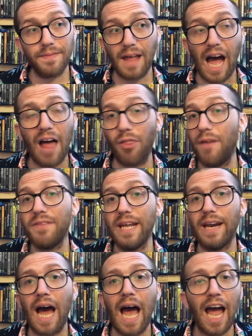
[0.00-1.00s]
I loved it.
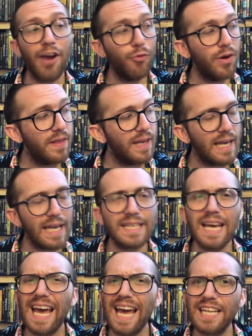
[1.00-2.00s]
I really,
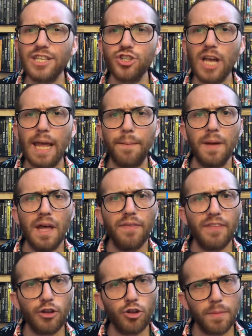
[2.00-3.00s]
it's a shame
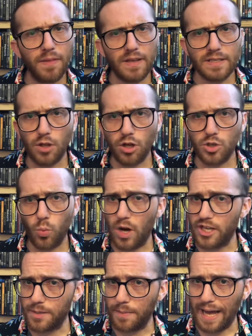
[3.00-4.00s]
that it took me this long to
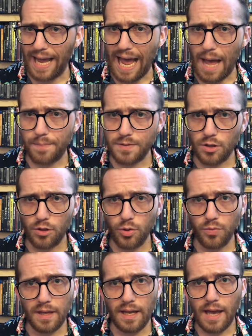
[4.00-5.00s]
watch it, but I
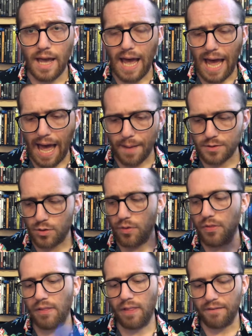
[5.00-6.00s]
absolutely
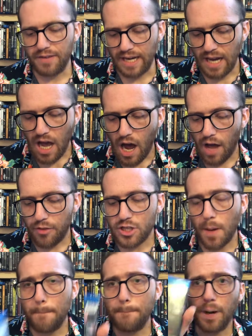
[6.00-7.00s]
loved it. There's
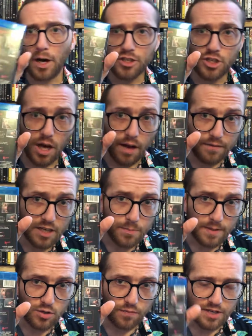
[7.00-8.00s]
a bunch of
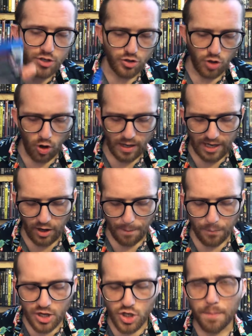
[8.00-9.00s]
special features on here, and I'm
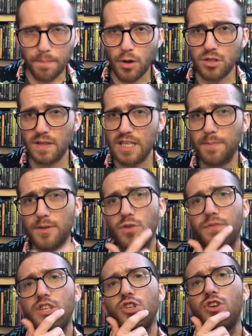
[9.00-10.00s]
pretty sure most of these special
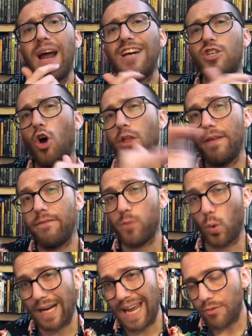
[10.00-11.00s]
features are actually on the
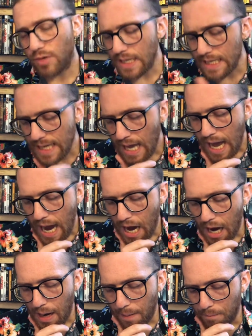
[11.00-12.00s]
4K release,
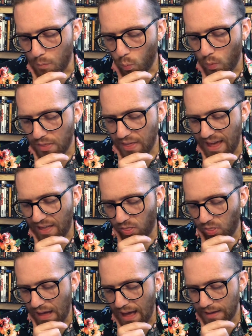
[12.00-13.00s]
with a
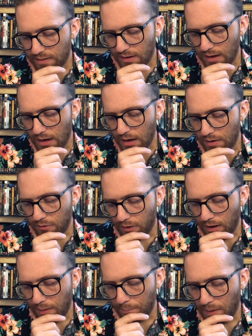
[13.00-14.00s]
lot
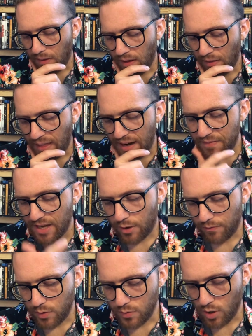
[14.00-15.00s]
of
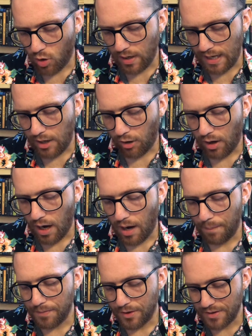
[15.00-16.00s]
interviews on here.
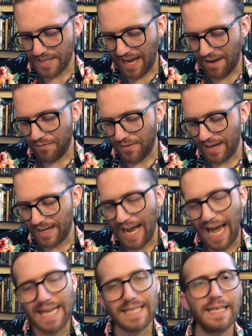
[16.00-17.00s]
There's a
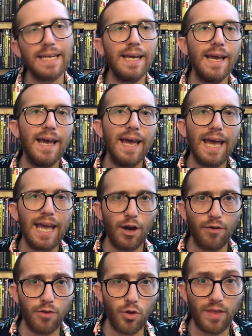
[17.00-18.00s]
fantastic
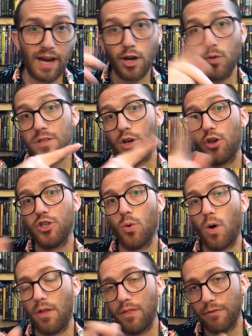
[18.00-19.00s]
interview that I know is also
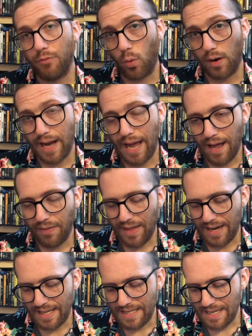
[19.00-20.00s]
on the 4K that
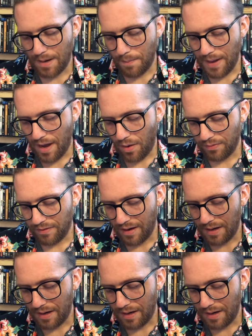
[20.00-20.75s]
is about